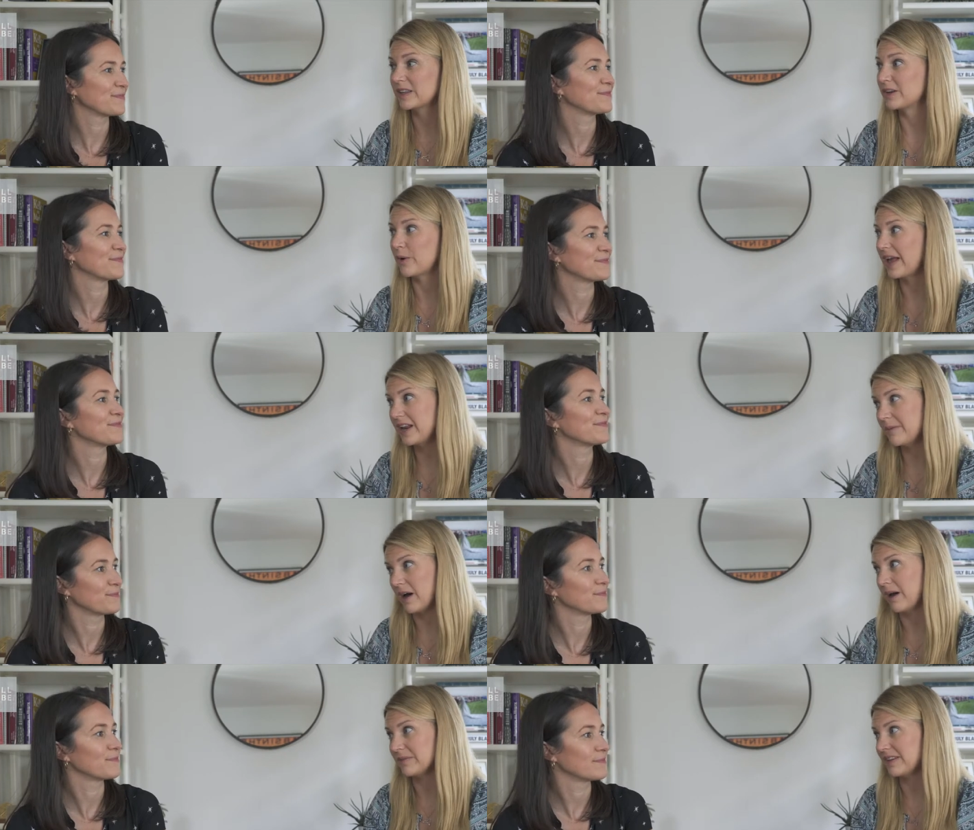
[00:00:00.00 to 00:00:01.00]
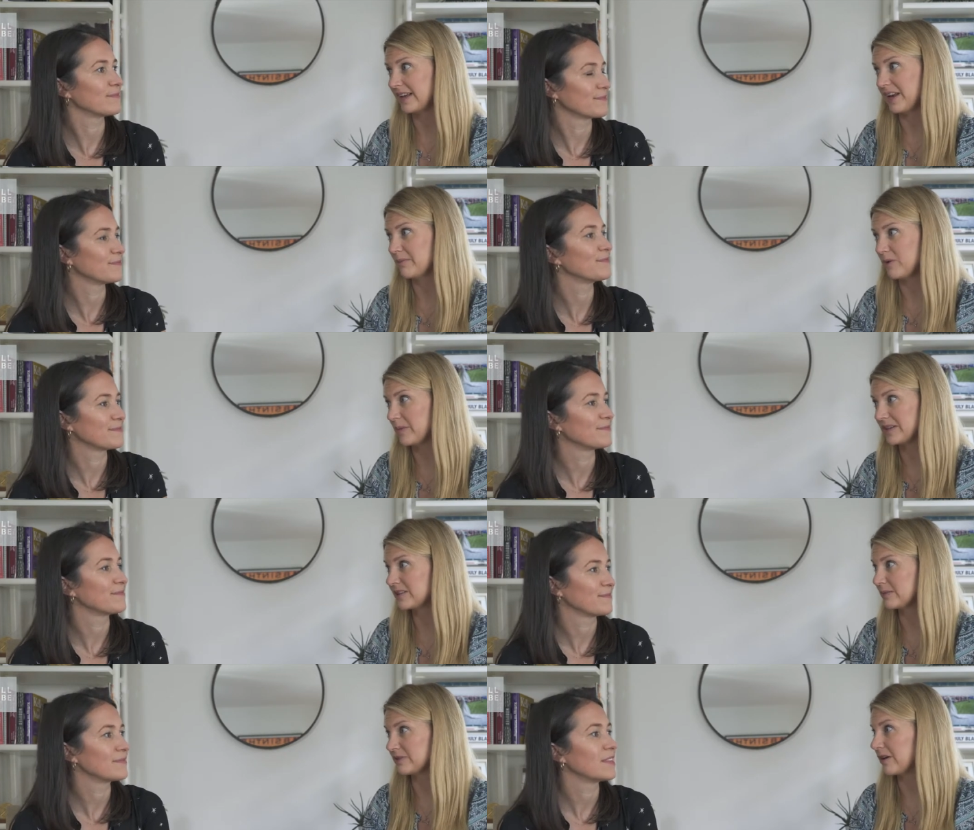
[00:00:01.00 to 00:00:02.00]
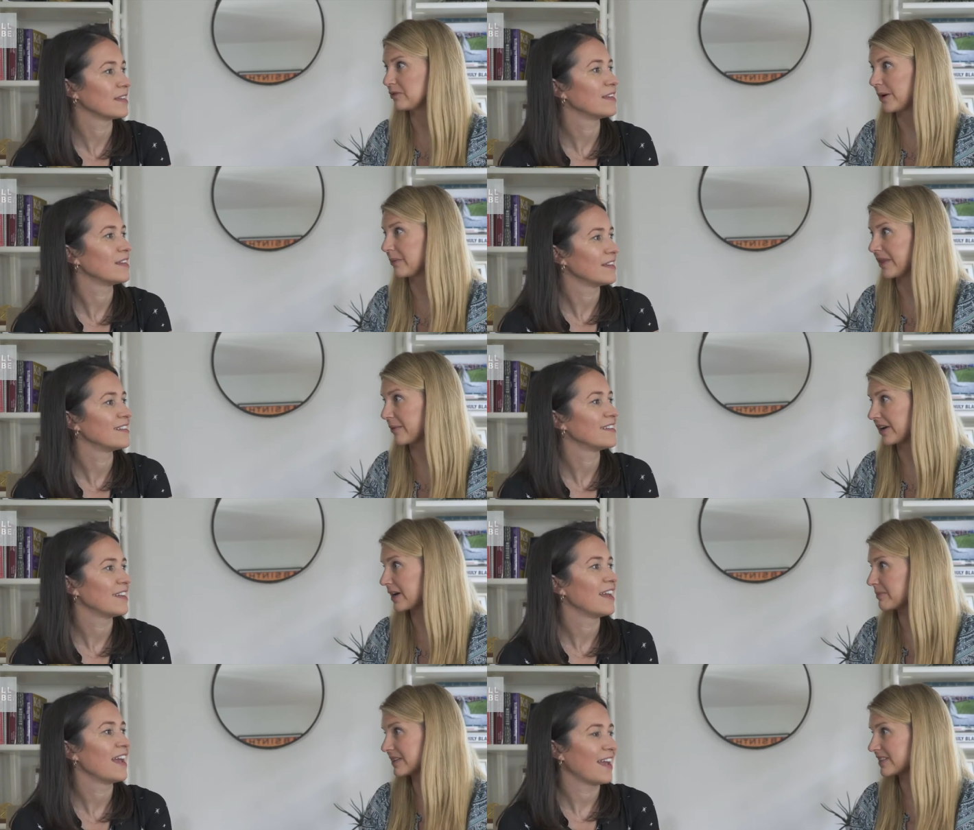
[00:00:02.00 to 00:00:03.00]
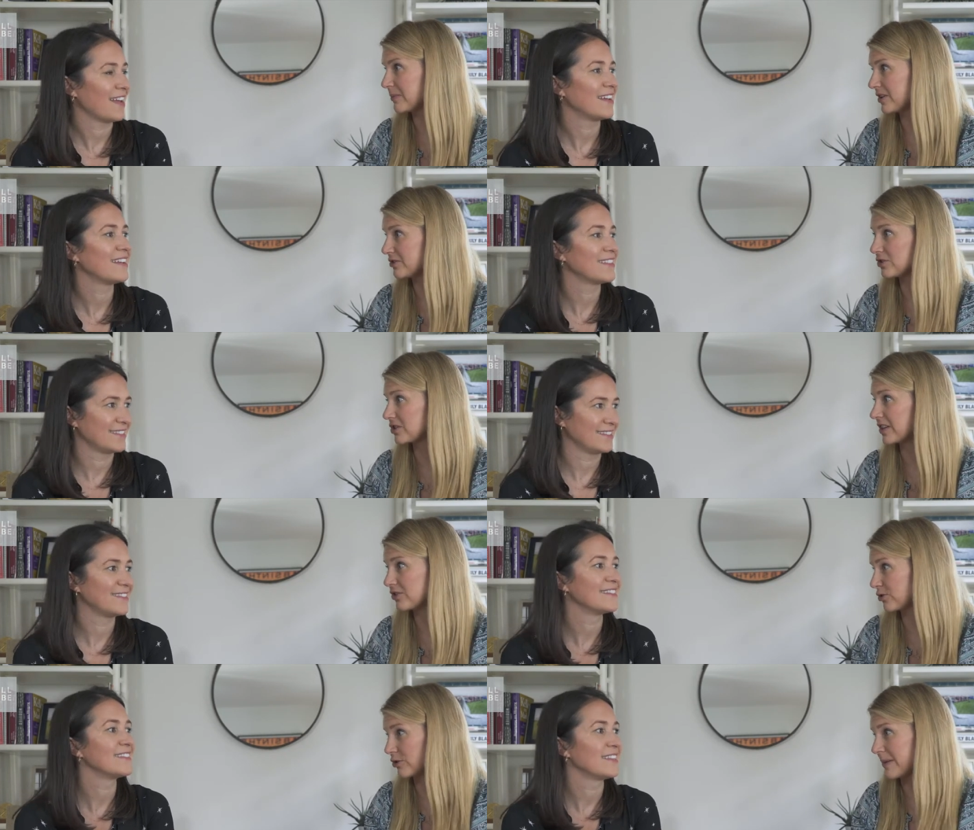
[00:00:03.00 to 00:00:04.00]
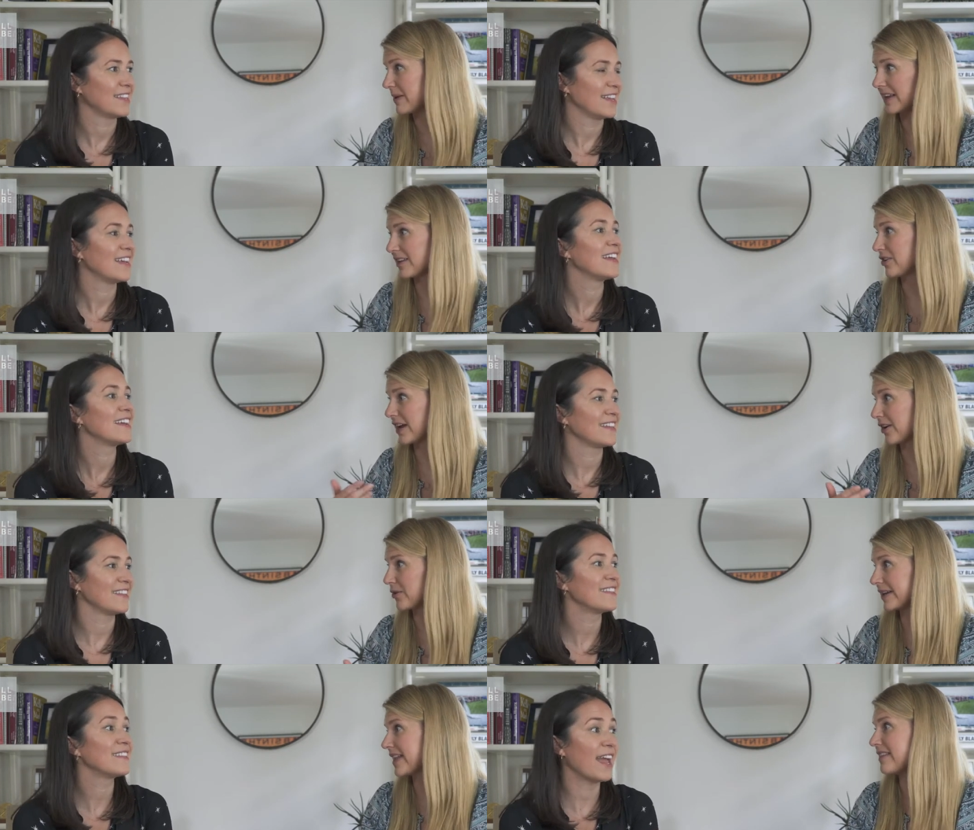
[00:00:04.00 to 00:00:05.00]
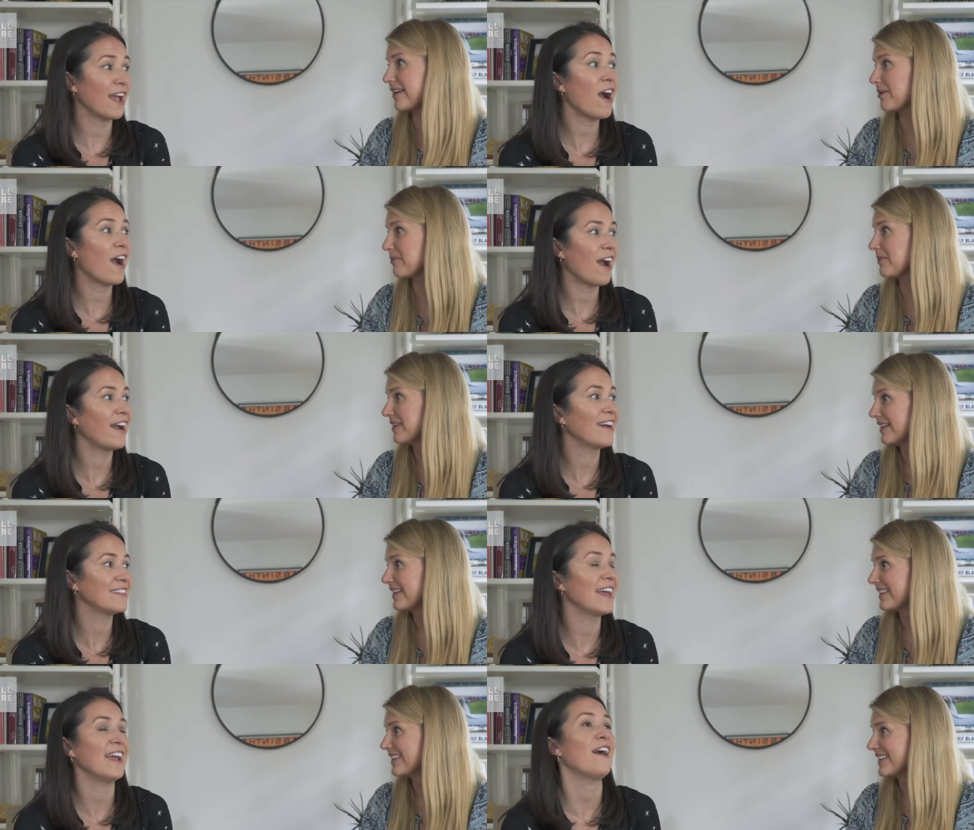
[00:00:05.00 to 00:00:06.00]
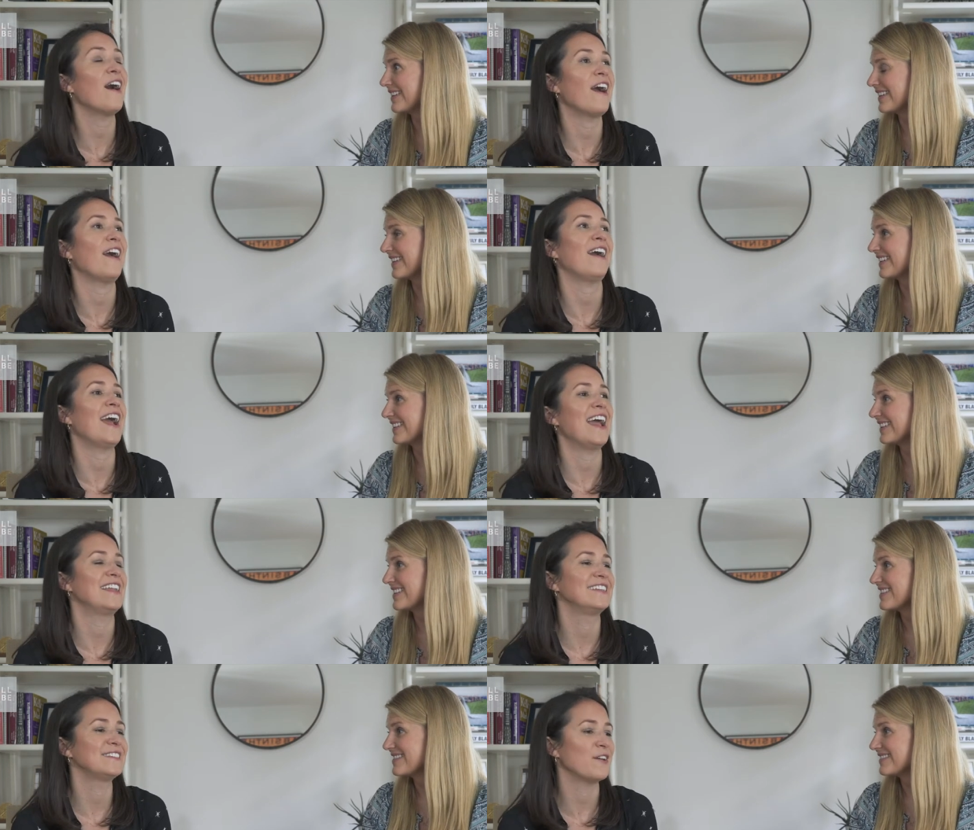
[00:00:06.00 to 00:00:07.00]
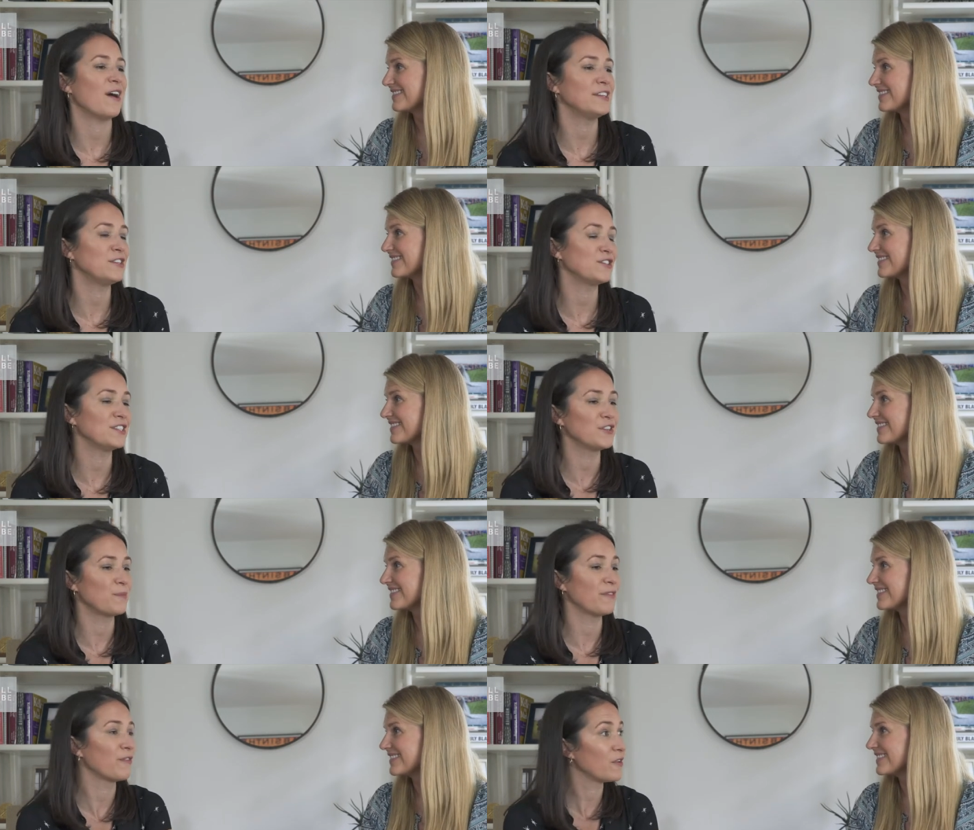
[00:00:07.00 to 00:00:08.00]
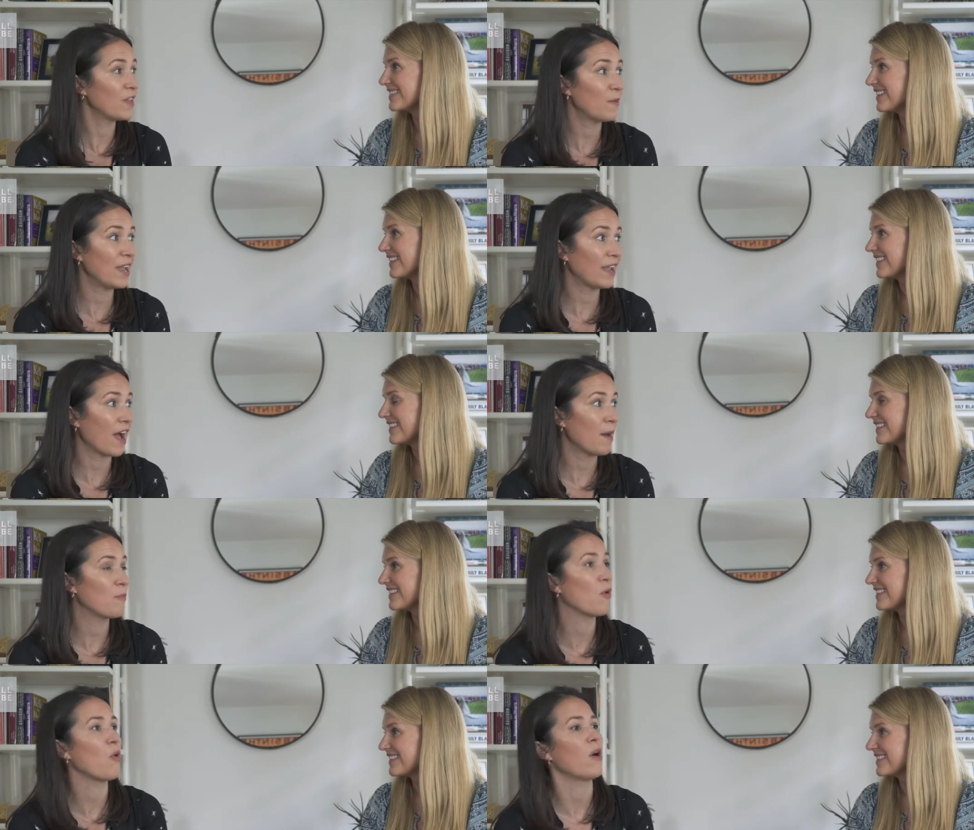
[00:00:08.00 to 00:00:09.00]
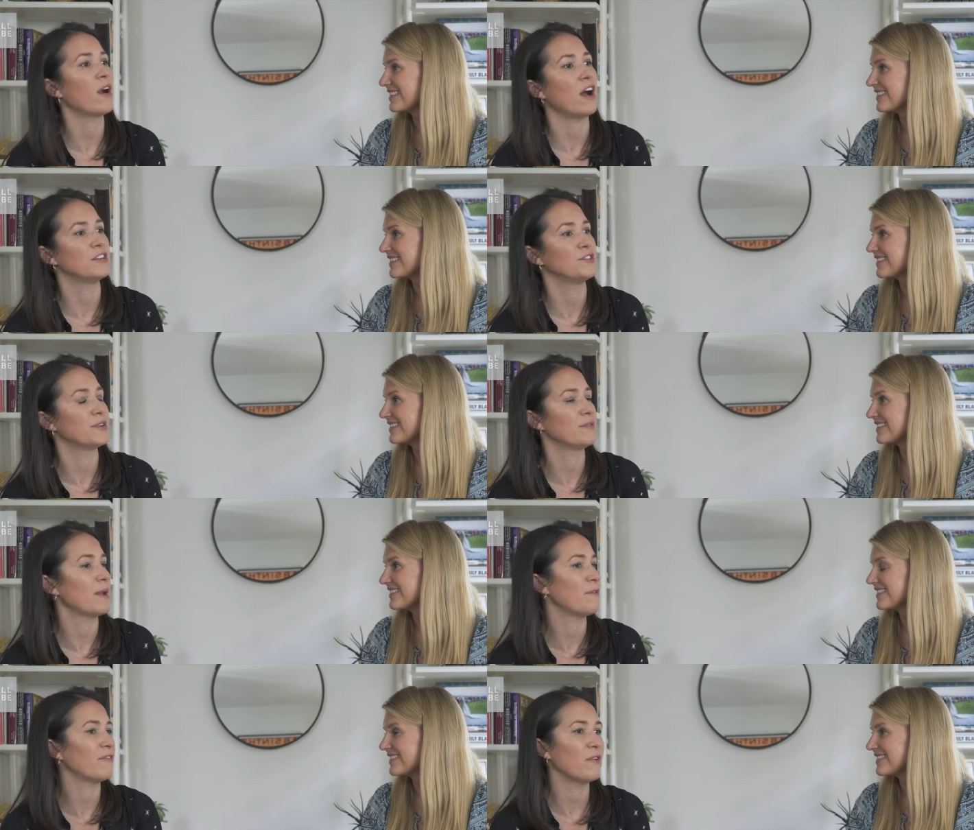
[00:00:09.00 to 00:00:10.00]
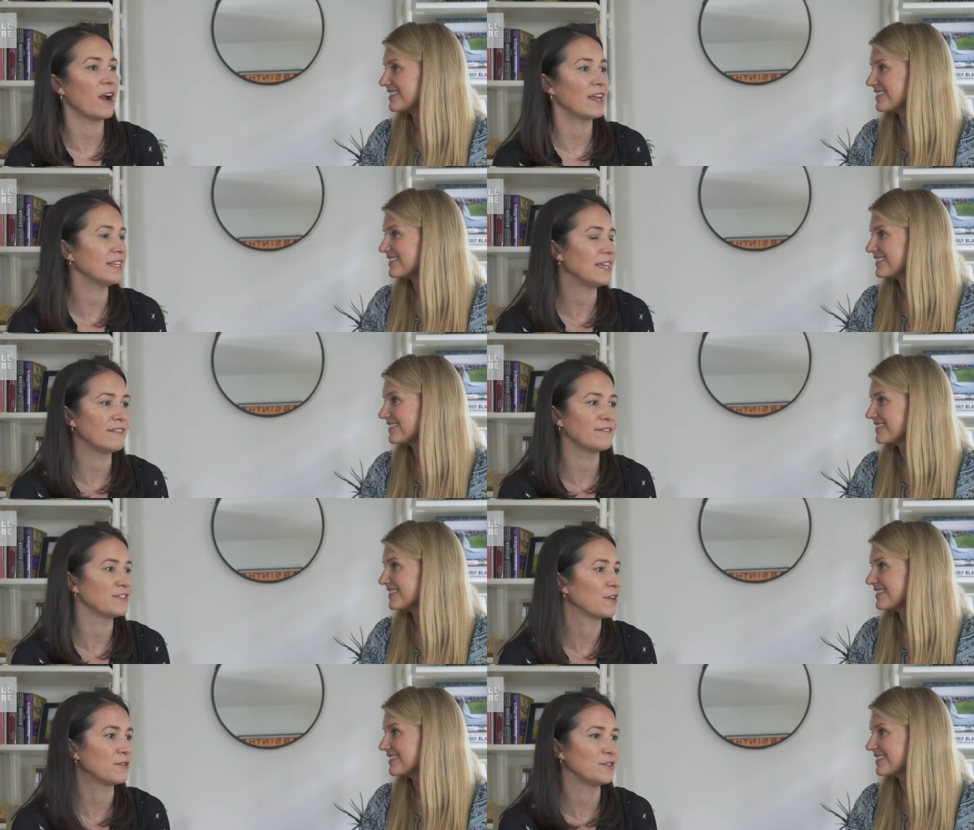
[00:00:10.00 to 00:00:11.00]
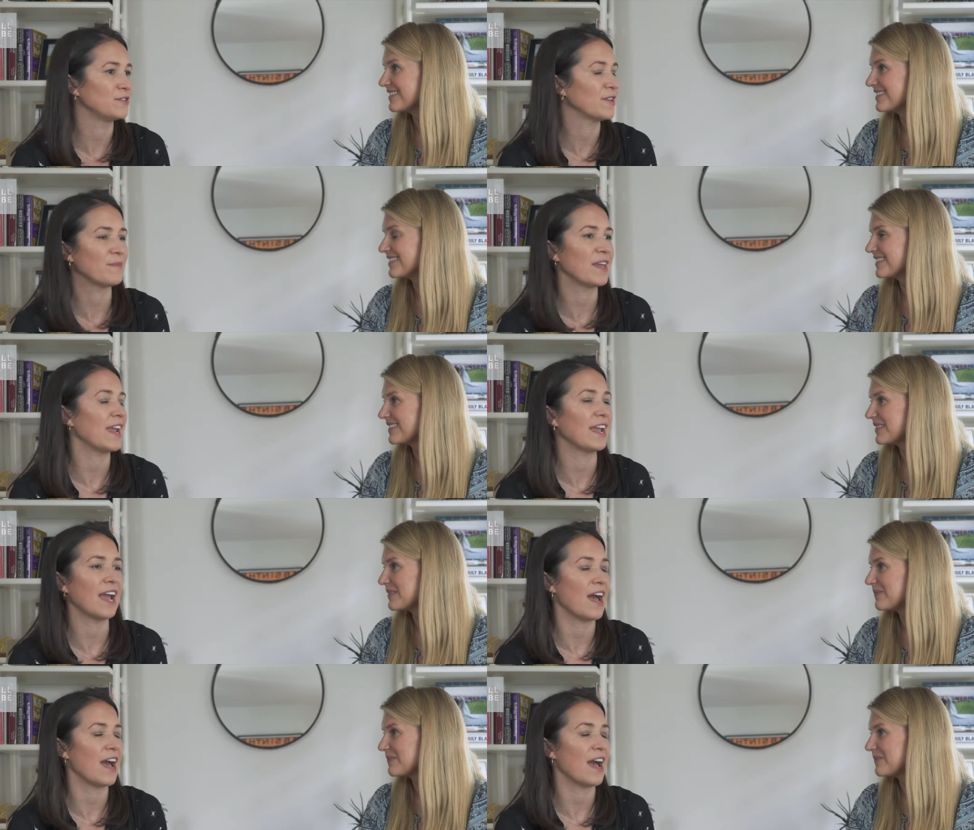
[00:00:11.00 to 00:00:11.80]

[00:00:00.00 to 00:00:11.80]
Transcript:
Speaker 1: really know any moms that get a moment to themselves right when they wake up because somebody's usually screaming and you got to go get they them. They are.
Speaker 2: They are. And so I'll usually do it before they wake up or I'll do it right before I leave to go do something